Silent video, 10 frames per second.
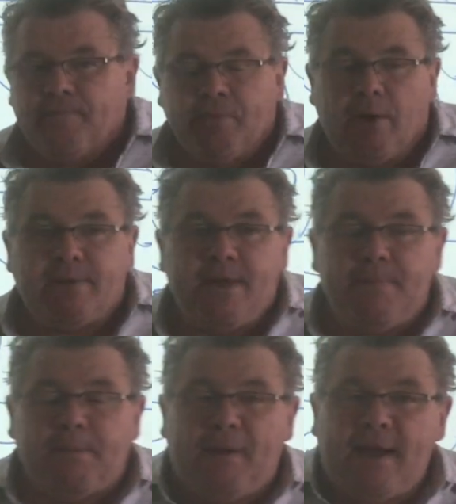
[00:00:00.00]
Now
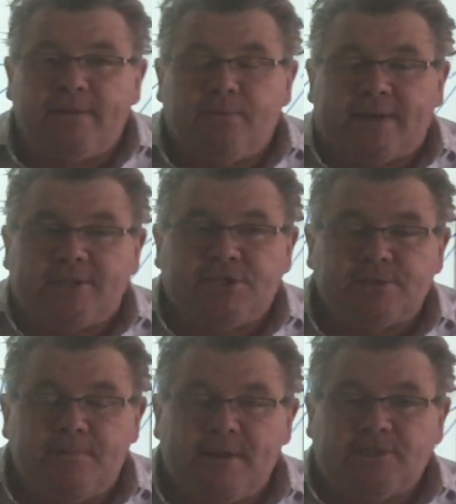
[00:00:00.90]
keep in mind what I
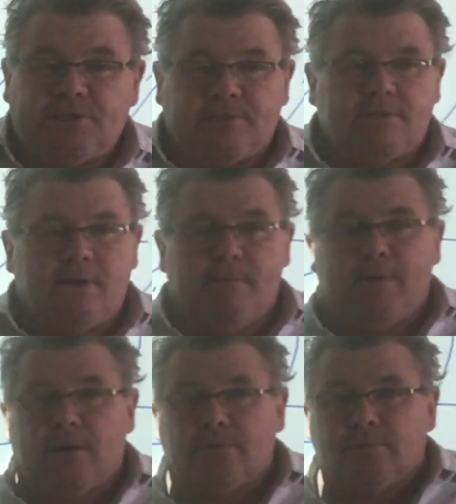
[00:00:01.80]
just mentioned
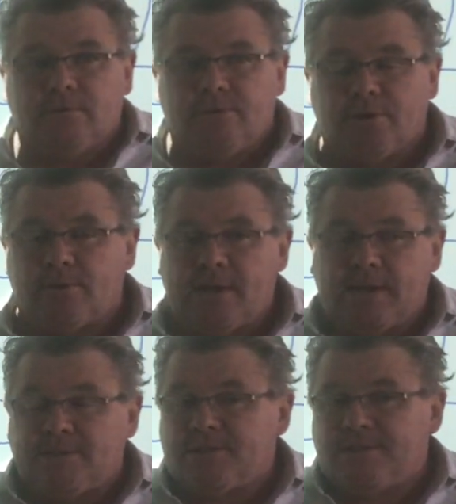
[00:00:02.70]
about
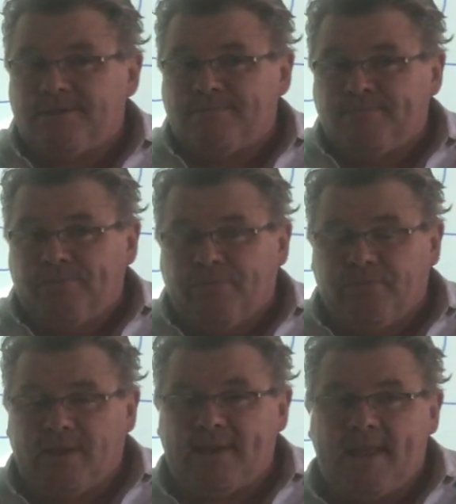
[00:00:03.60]
neurons.
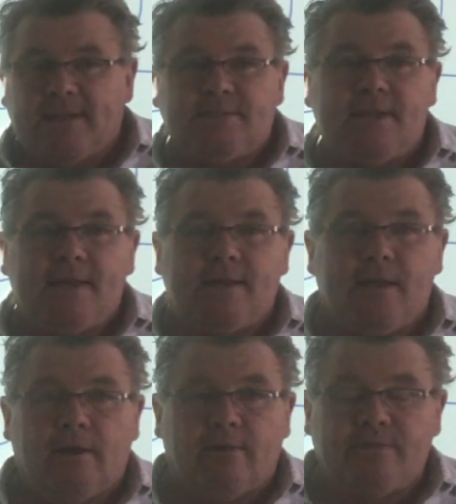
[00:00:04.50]
They can't take
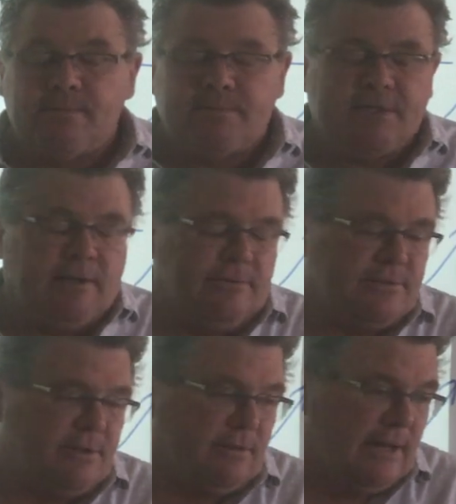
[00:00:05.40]
care of
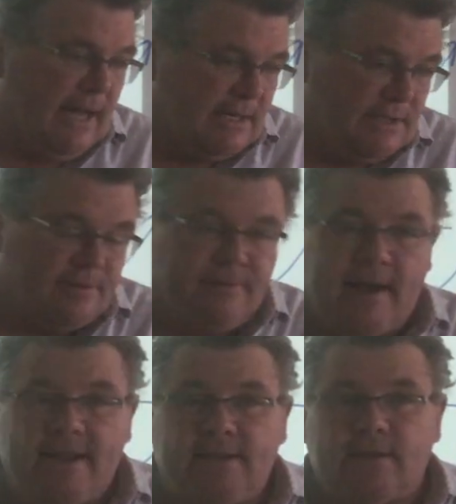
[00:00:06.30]
themselves. They're not
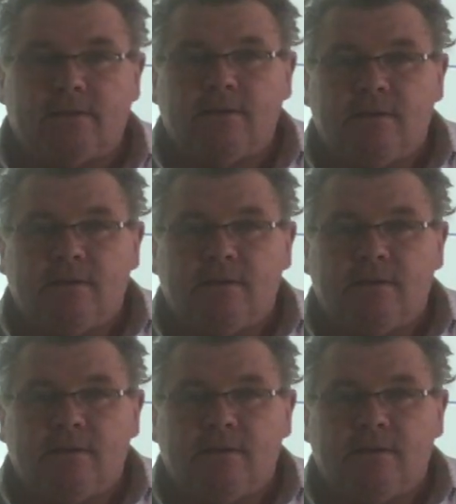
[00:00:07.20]
dividing.